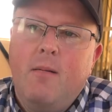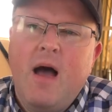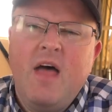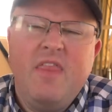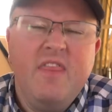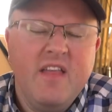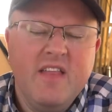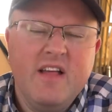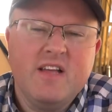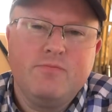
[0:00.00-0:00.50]

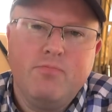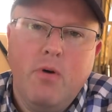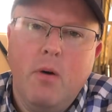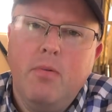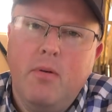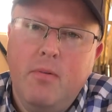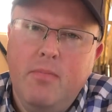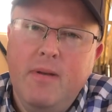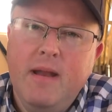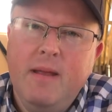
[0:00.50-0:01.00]
I think that's
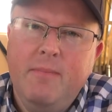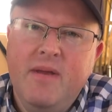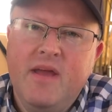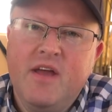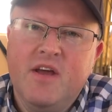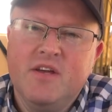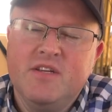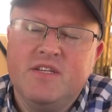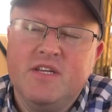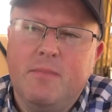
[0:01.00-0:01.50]
probably
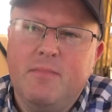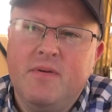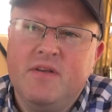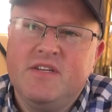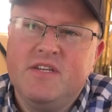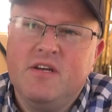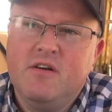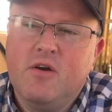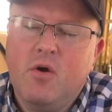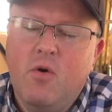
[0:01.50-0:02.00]
because up
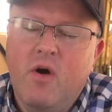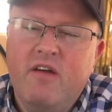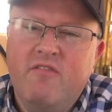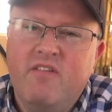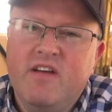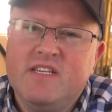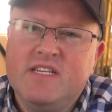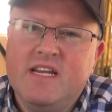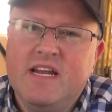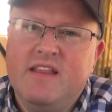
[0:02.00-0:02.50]
until
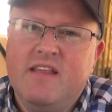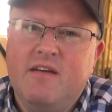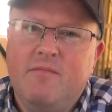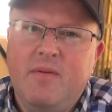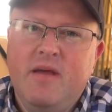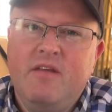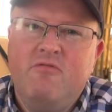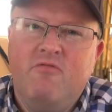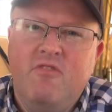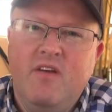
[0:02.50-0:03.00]
quite recently
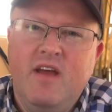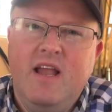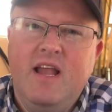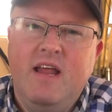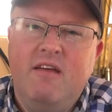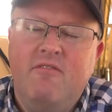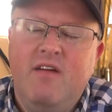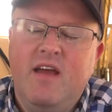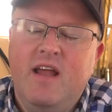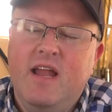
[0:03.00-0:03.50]
they've been
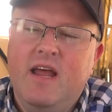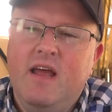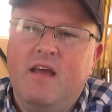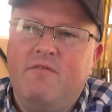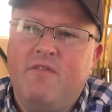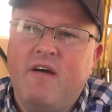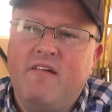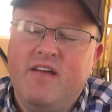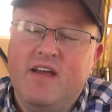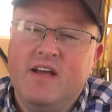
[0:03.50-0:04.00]
really,
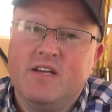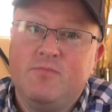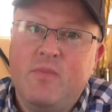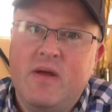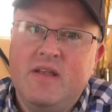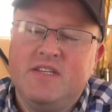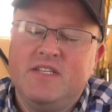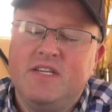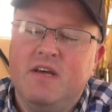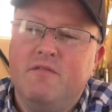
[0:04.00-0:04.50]
really very
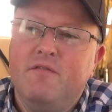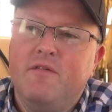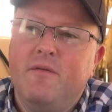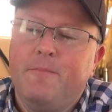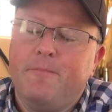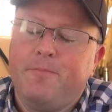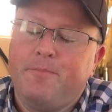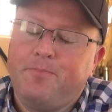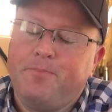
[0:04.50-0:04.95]
expensive.